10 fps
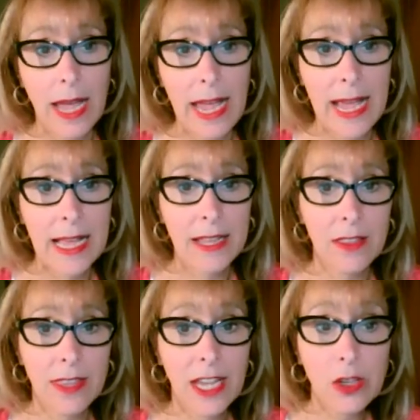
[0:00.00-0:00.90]

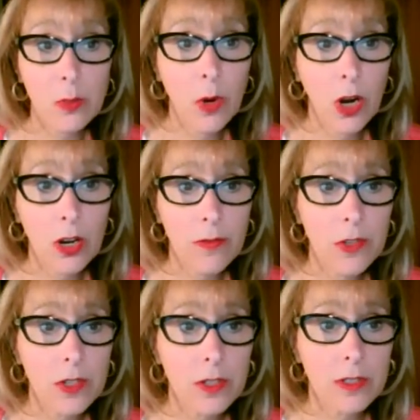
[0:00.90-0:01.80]
And thank you, Mark,
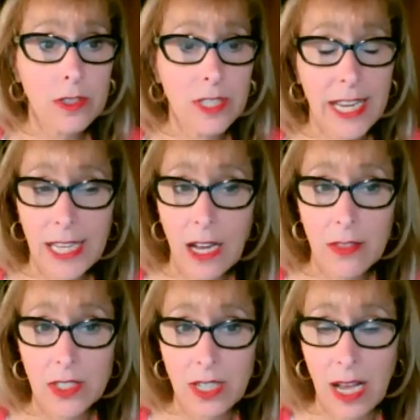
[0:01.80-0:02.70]
for taking on
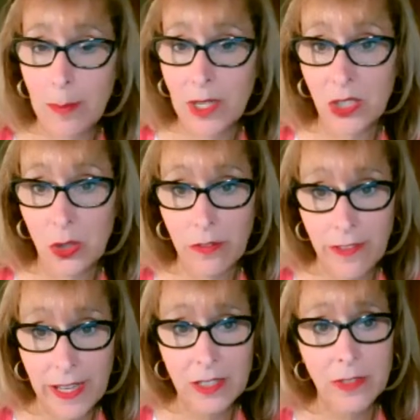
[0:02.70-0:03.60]
this topic so
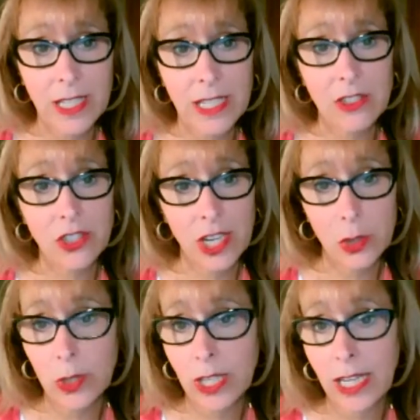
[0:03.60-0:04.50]
effectively and
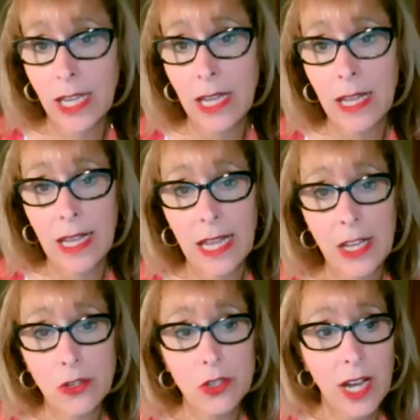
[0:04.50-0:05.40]
genuinely
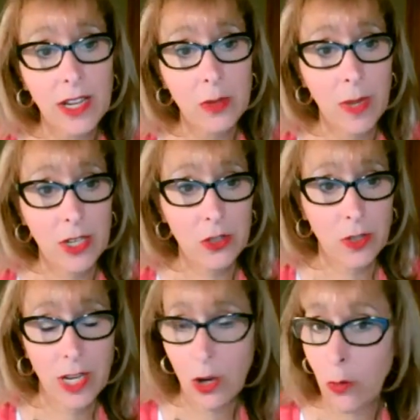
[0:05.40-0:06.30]
in your
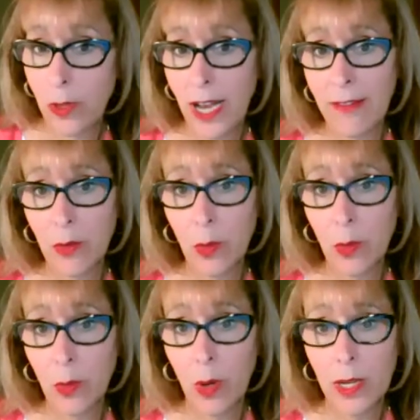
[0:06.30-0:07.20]
documentary. I hope that everyone,
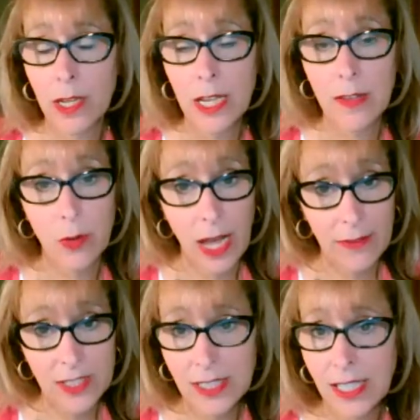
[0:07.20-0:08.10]
if you
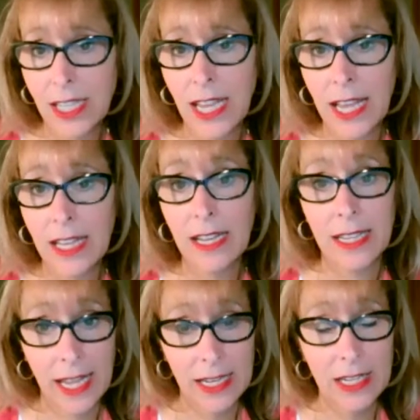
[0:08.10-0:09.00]
haven't seen it yet,
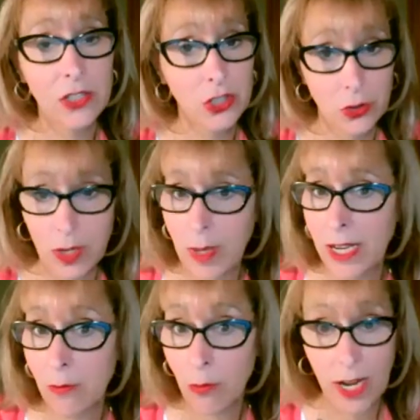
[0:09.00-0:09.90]
again, it is
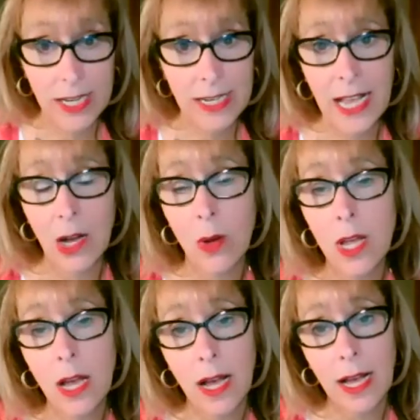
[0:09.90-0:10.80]
streaming right now
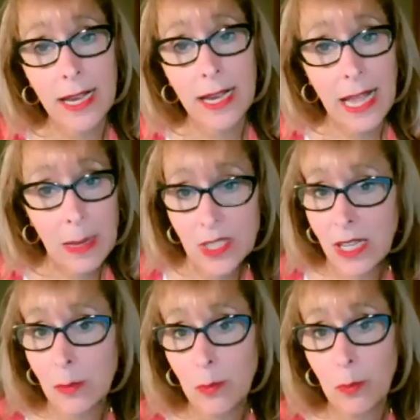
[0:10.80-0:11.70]
on
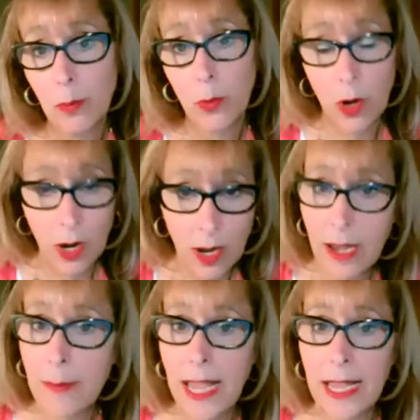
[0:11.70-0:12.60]
Amazon
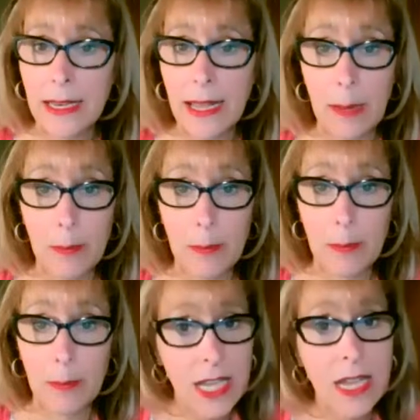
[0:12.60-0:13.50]
Prime and Apple
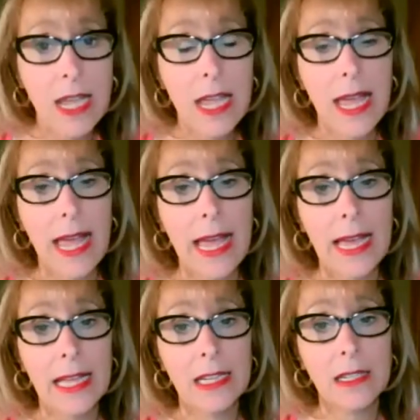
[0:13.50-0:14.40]
TV
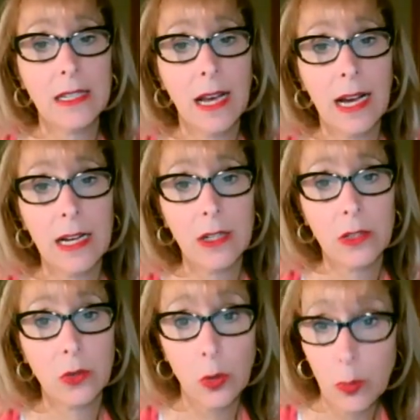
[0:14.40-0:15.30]
and
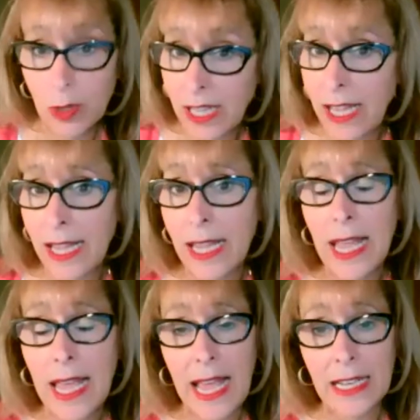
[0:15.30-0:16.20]
Google Play,
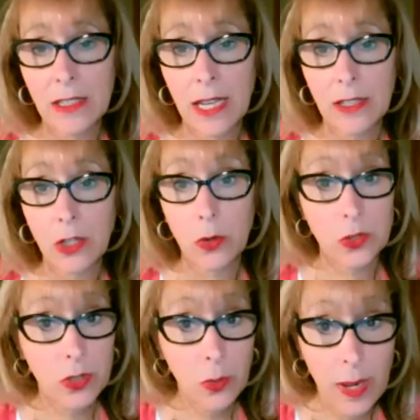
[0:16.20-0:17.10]
and go
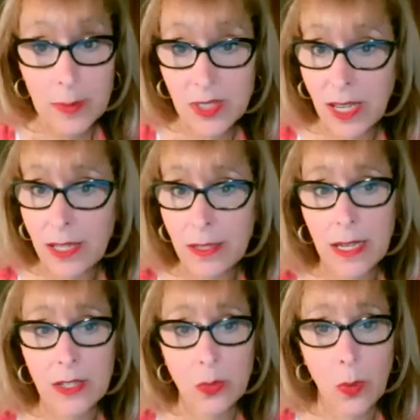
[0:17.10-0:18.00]
to the website
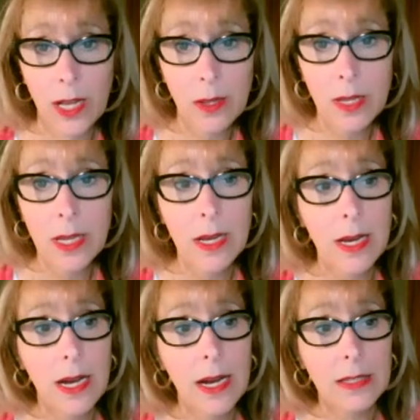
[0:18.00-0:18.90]
as well
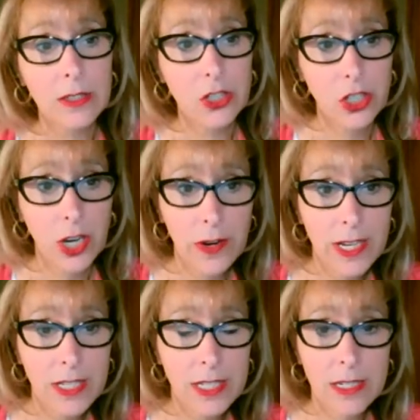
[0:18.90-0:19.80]
to share
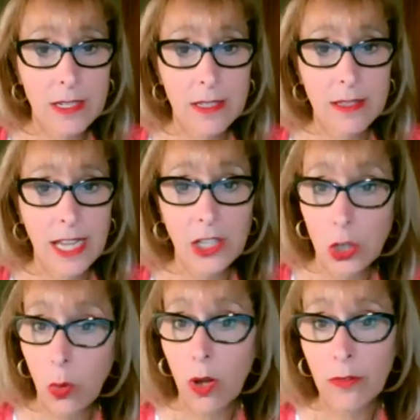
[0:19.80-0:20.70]
it. And thank
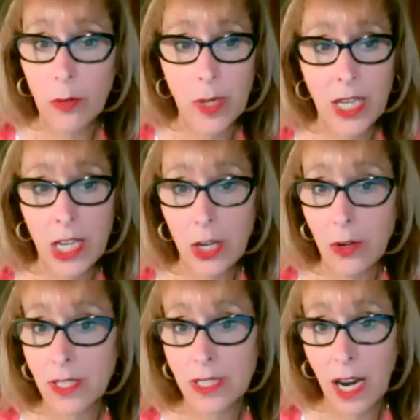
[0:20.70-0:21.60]
you all for being here
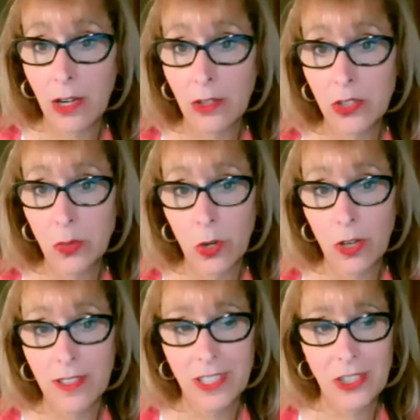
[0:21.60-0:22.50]
and the tireless
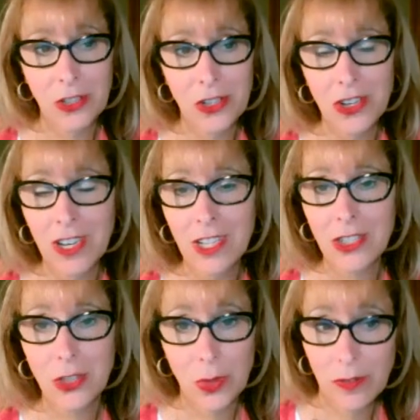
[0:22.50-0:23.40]
work that you're
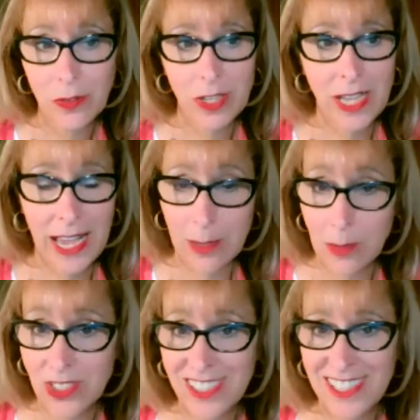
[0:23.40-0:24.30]
doing for the
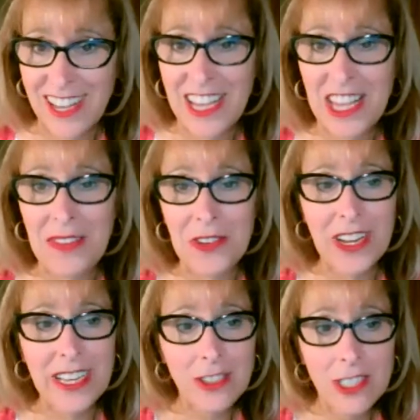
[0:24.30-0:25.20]
animals. If you're
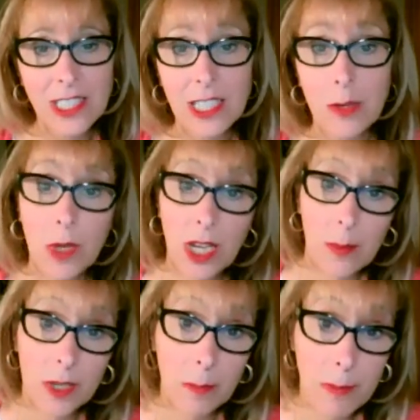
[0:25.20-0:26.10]
interested in
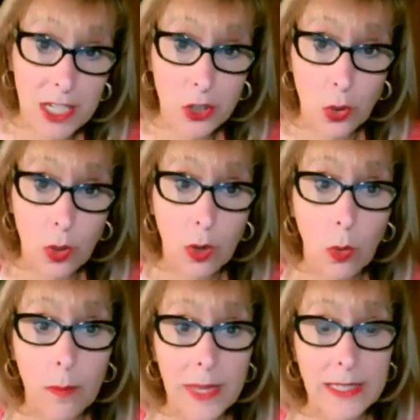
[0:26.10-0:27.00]
becoming a mentor
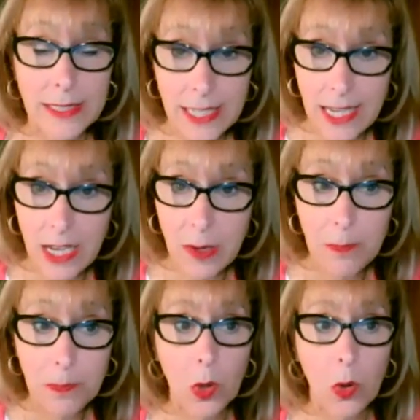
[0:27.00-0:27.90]
or mentee,
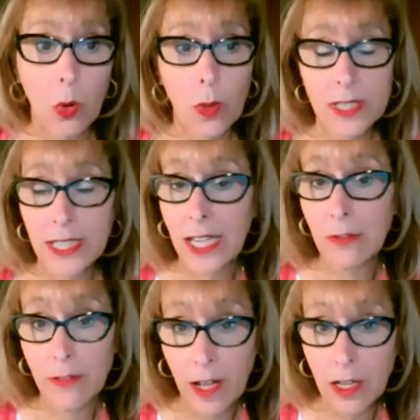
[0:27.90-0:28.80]
or want to get
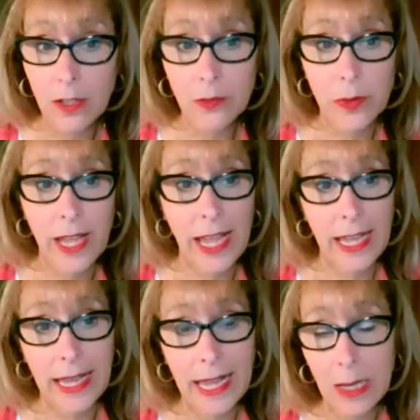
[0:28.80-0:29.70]
involved with
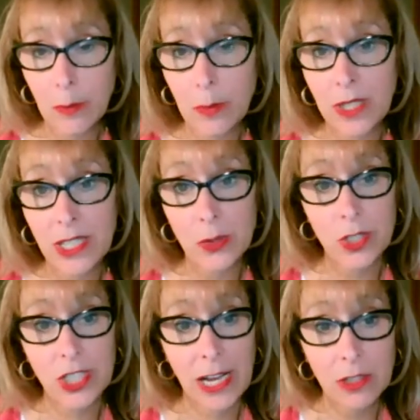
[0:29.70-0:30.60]
AAM, please
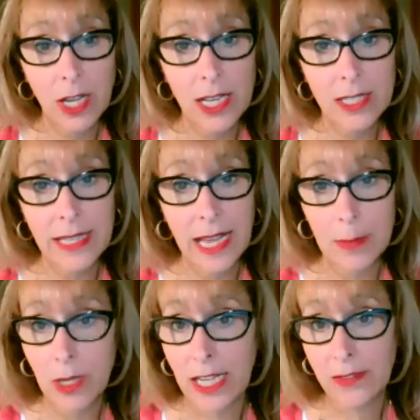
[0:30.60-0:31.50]
reach out to us,
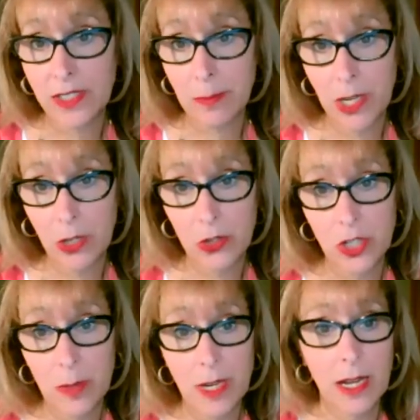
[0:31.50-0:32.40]

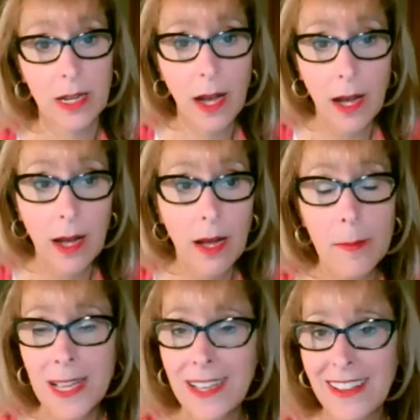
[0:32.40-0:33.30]

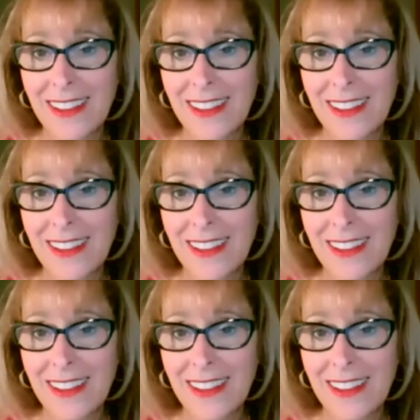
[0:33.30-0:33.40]
animalactivismmentorship.com.